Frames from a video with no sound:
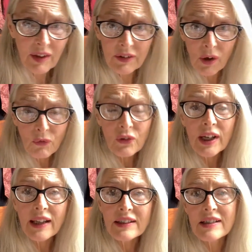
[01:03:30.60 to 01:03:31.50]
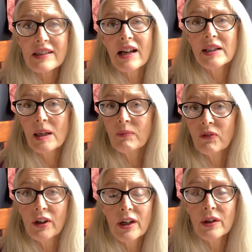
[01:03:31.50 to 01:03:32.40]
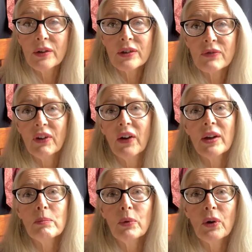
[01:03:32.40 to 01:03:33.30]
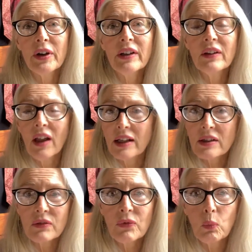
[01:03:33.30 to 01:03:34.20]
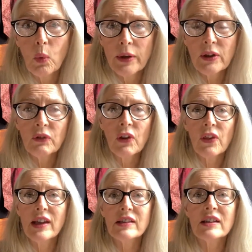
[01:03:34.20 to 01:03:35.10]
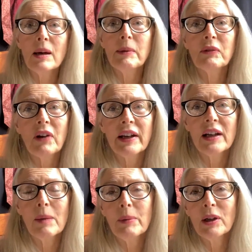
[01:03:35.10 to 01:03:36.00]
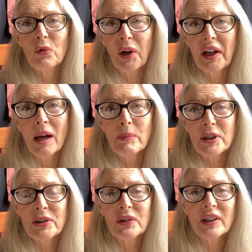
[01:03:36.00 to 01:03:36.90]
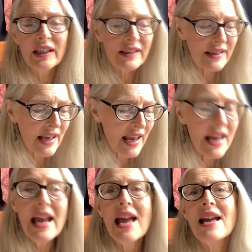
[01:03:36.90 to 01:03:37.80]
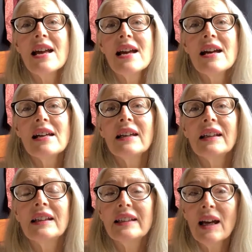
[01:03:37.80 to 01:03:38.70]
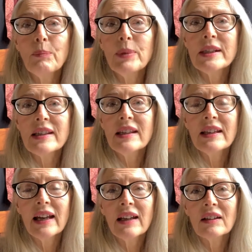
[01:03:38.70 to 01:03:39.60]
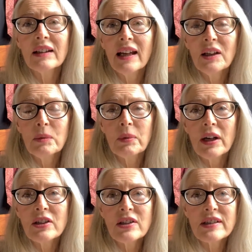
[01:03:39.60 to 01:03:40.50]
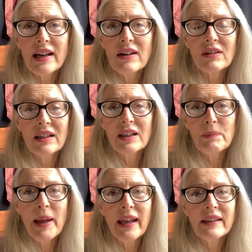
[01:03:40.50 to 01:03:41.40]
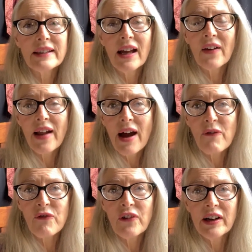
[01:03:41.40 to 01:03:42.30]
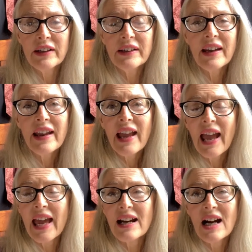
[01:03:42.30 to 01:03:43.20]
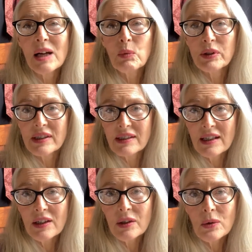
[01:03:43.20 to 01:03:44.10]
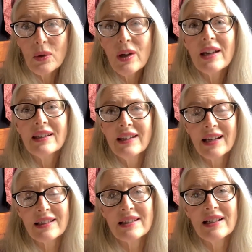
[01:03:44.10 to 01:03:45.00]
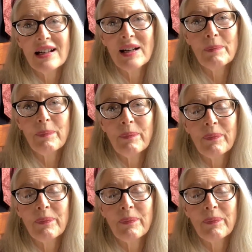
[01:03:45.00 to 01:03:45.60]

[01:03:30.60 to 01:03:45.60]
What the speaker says: Don't forget to sign up for notes. Very important. Lots of wonderful things coming right up and great opportunities. Get busy. Get your brushes out. Get your paints out. Have fun. And I will see you next time.